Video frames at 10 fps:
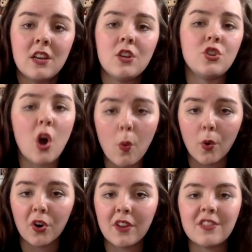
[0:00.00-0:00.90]
Don't
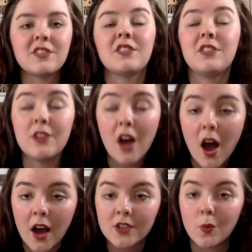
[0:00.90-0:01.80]
worry, this is
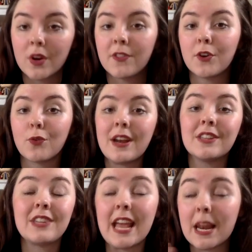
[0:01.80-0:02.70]
not one of the greatest
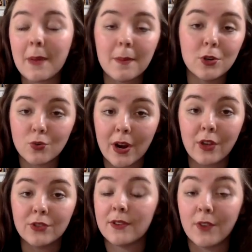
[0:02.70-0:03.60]
anime betrayals
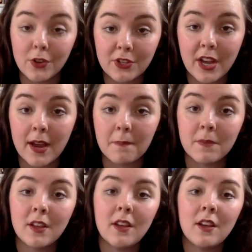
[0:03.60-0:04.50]
of all time.
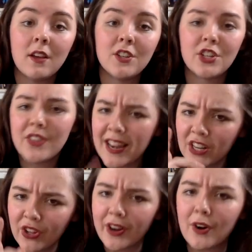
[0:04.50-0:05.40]
To then
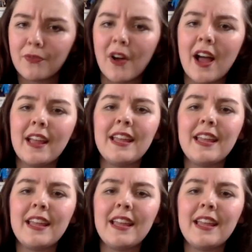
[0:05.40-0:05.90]
clarify, he